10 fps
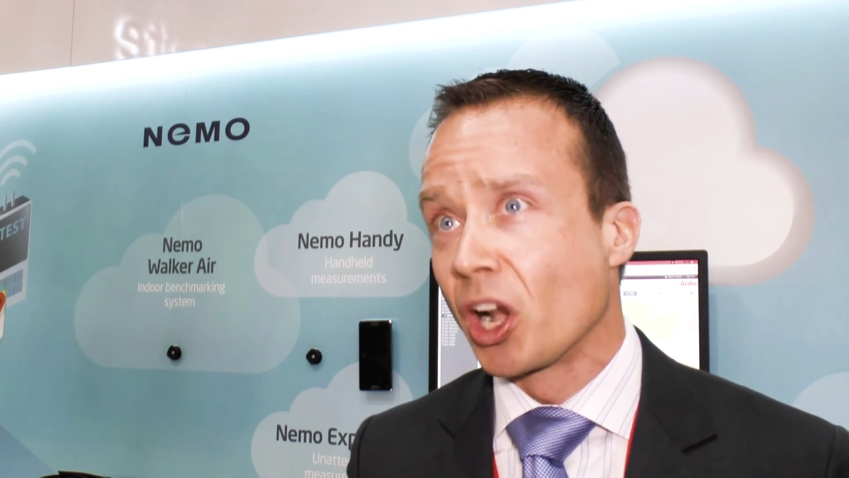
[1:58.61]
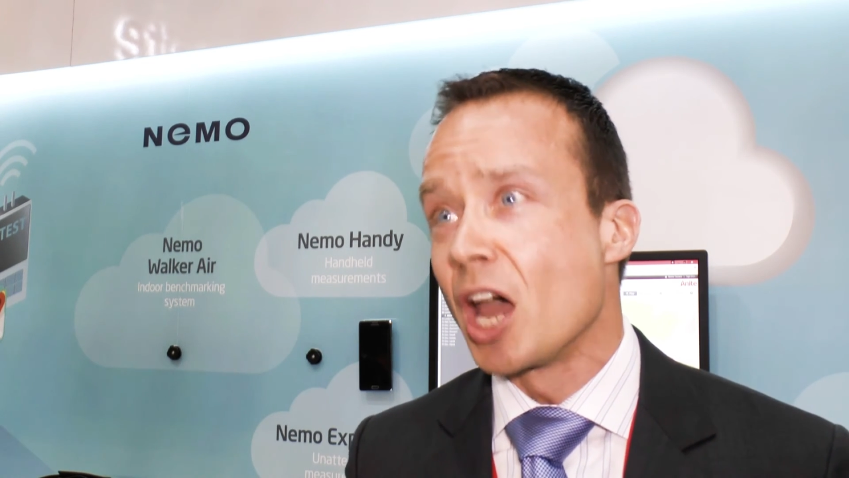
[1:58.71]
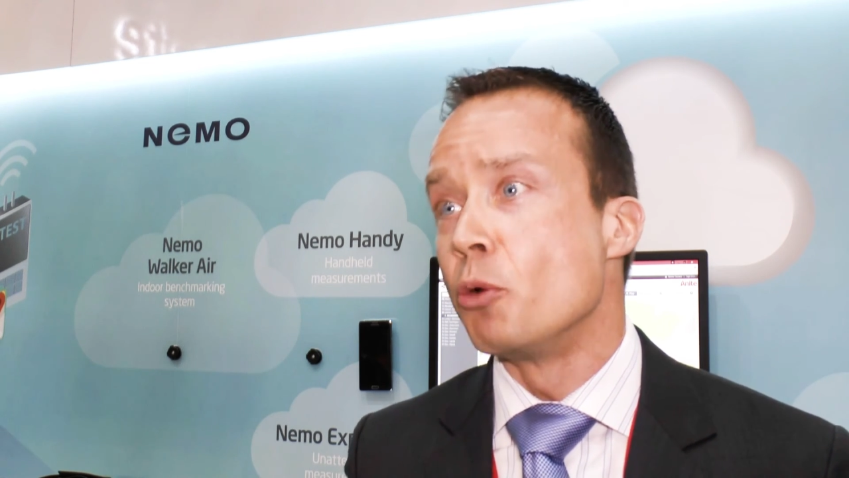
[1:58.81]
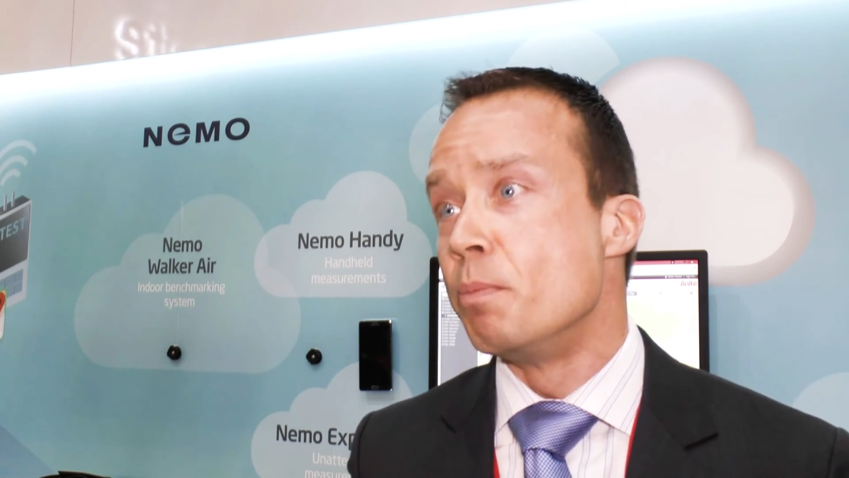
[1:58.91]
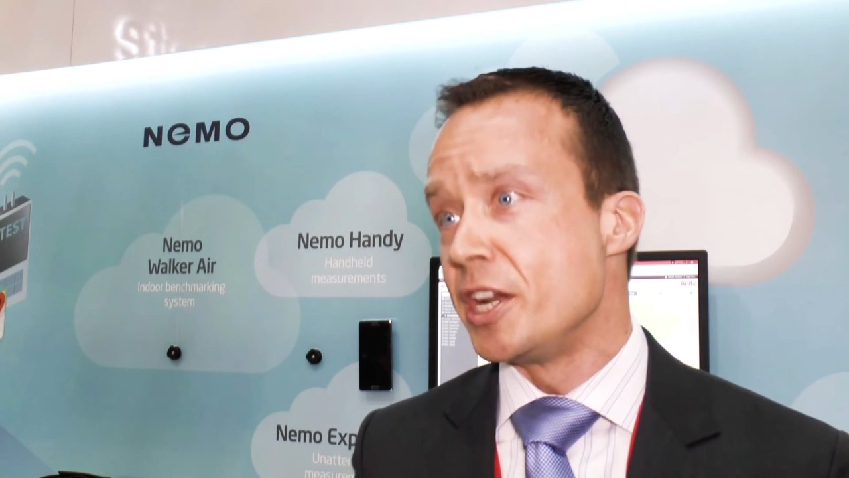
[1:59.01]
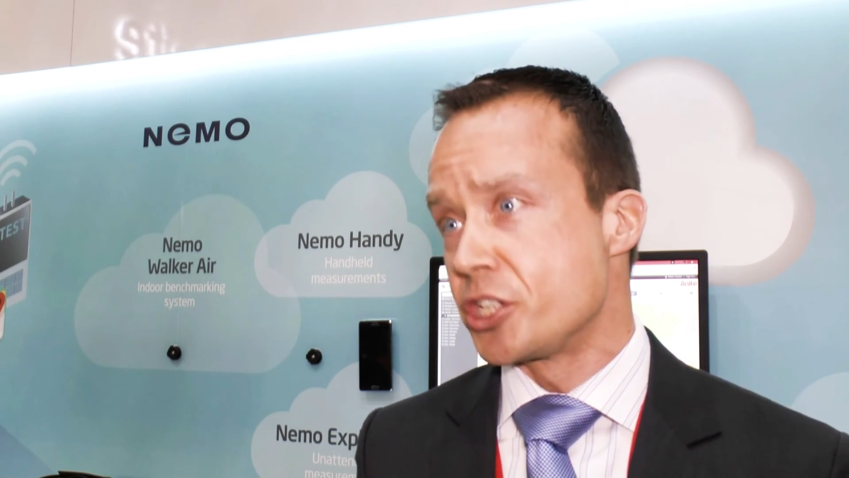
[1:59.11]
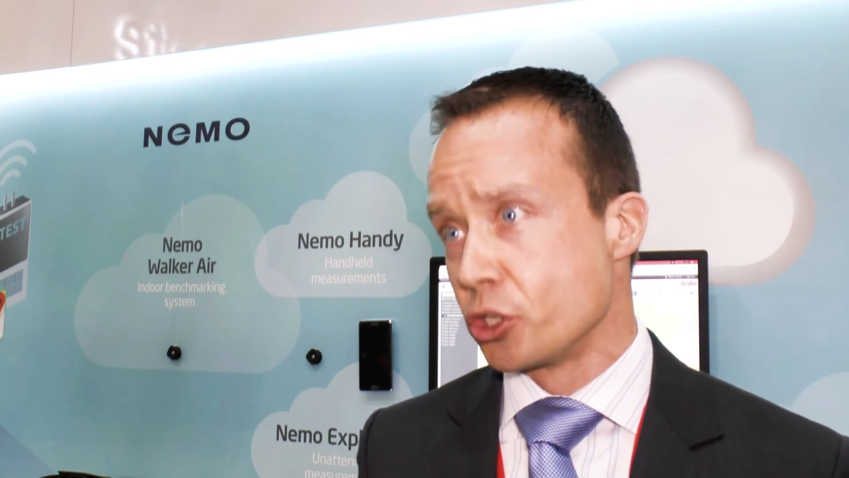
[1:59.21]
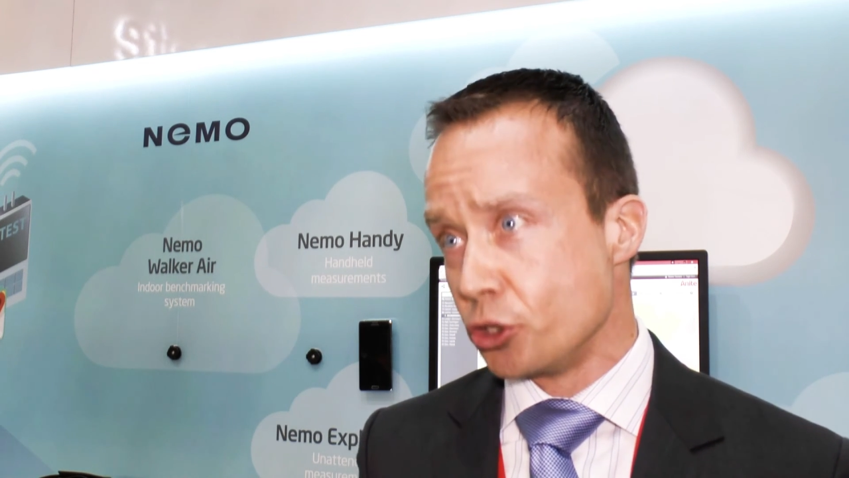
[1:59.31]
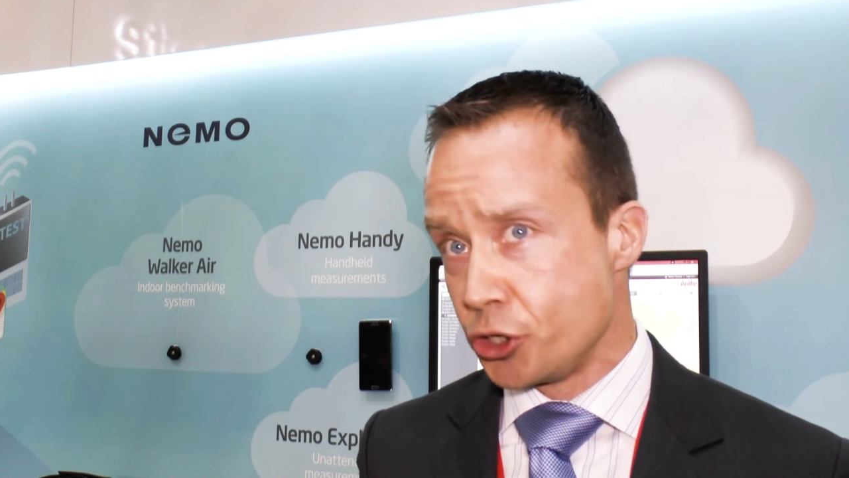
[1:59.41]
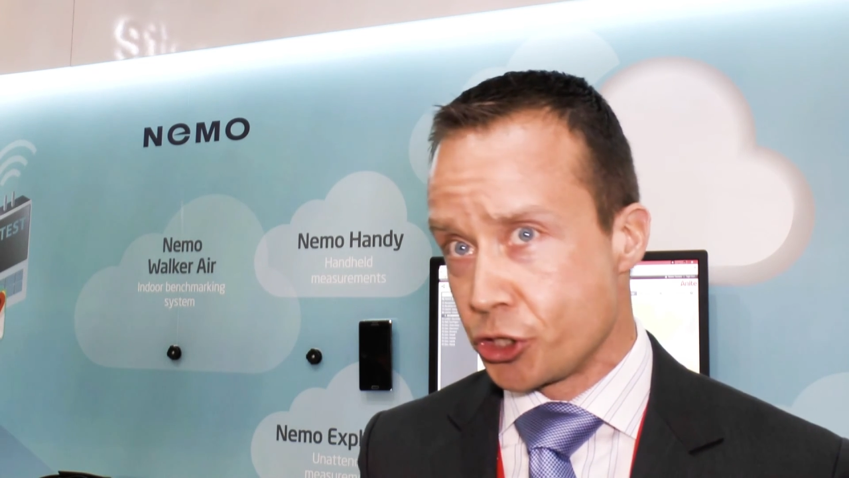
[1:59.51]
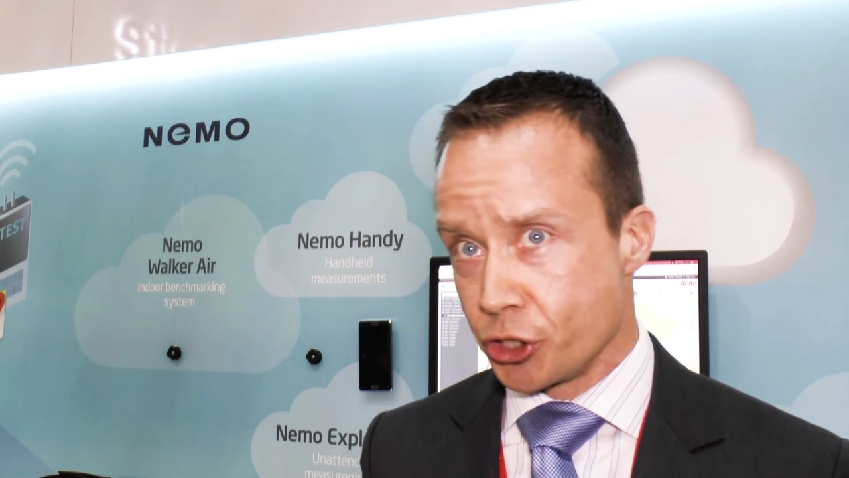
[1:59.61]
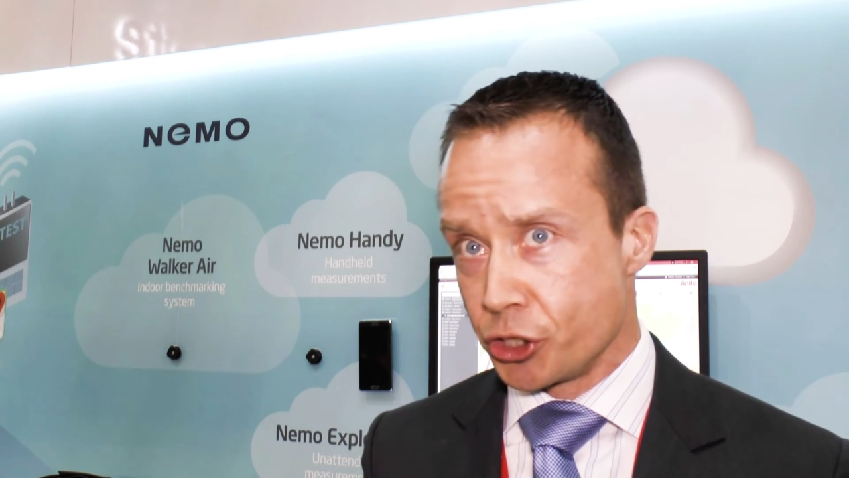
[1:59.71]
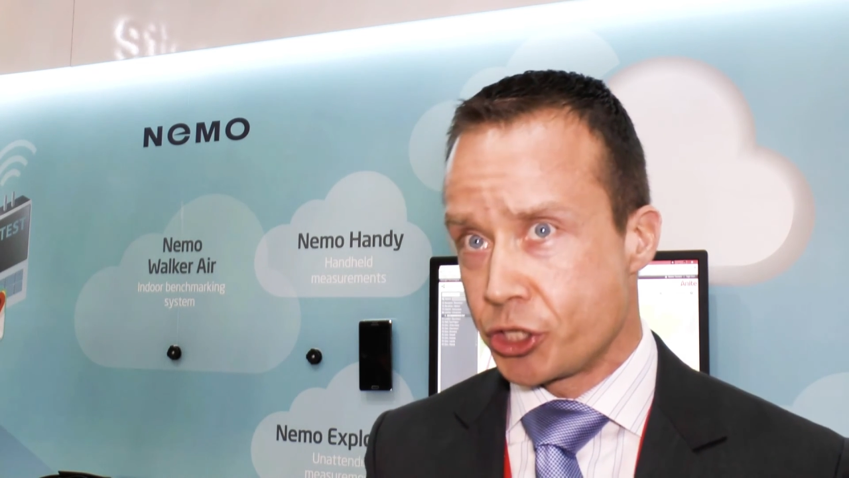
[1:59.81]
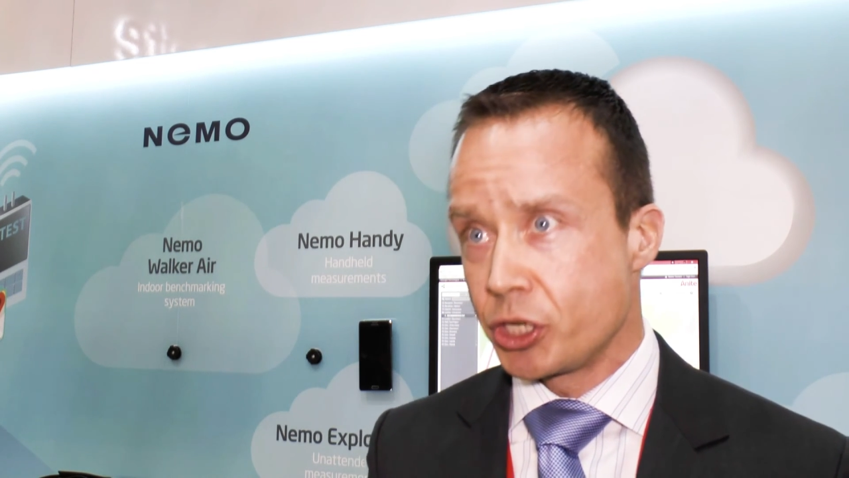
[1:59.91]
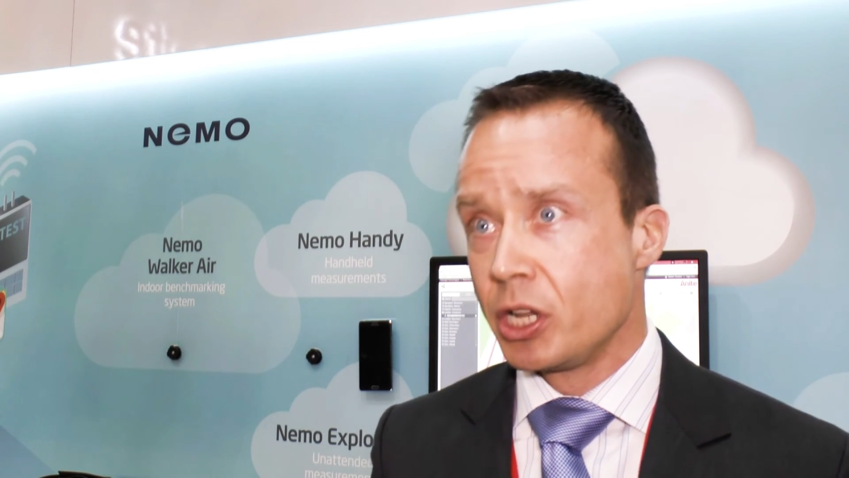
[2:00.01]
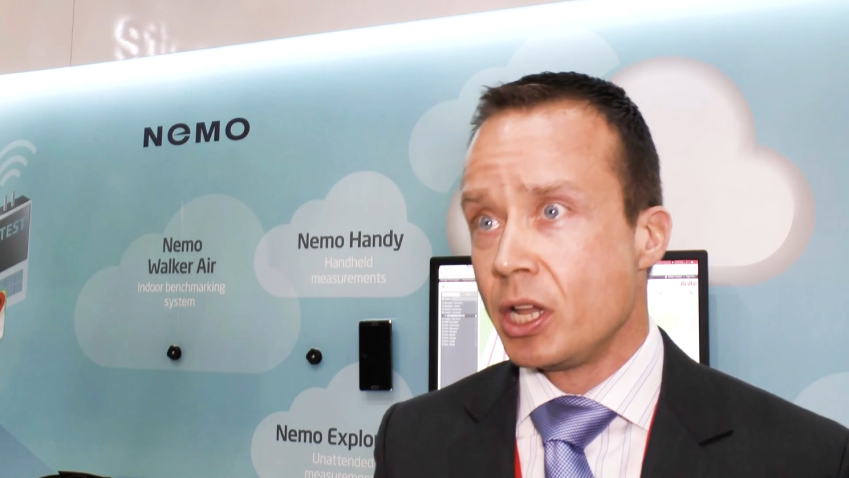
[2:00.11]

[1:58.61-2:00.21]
cloud-based solutions, uh,